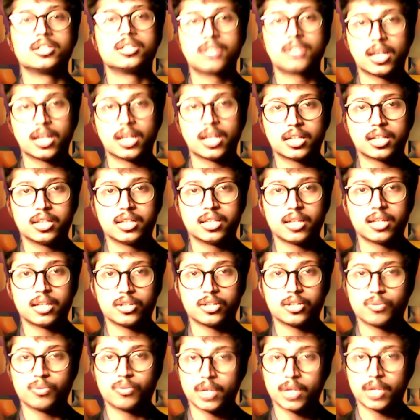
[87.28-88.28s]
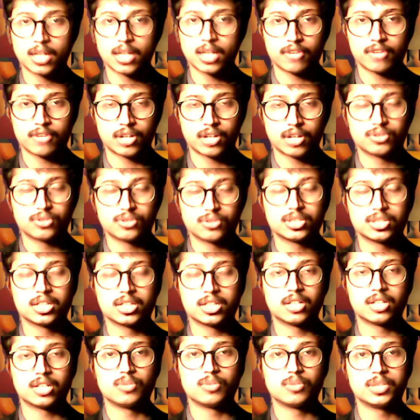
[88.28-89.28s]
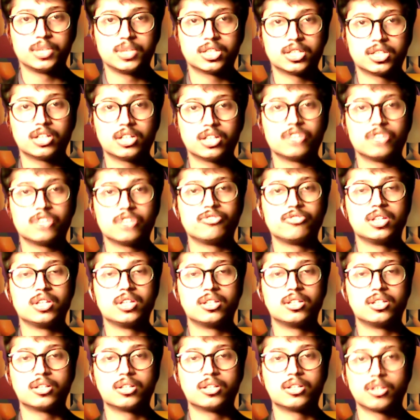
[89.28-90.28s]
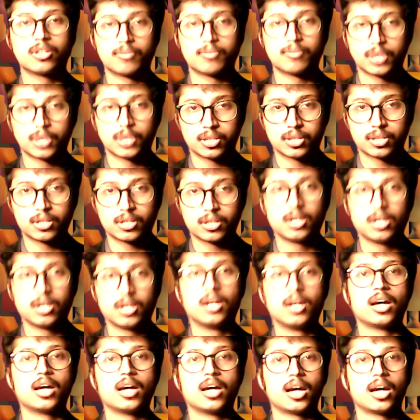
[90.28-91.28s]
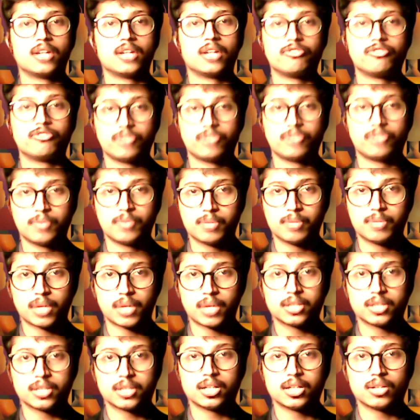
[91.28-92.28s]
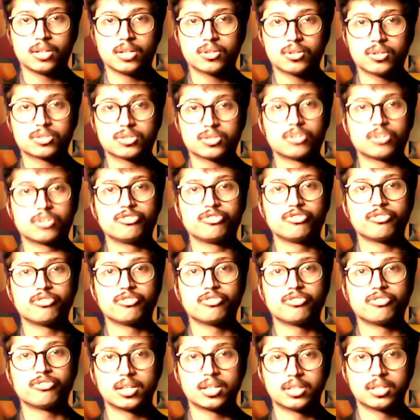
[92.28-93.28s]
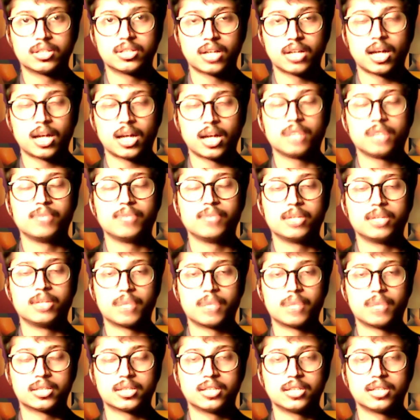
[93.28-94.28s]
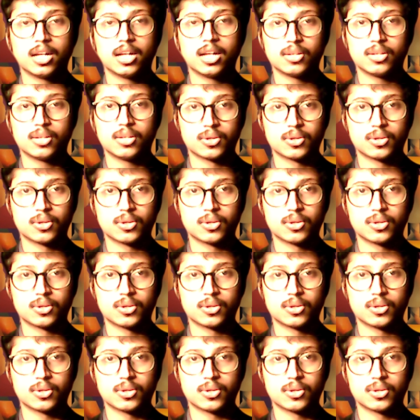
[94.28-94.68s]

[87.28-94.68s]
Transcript: is likely that you might have androgenic alopecia if either your mother had female pattern hair loss or if your father had male pattern hair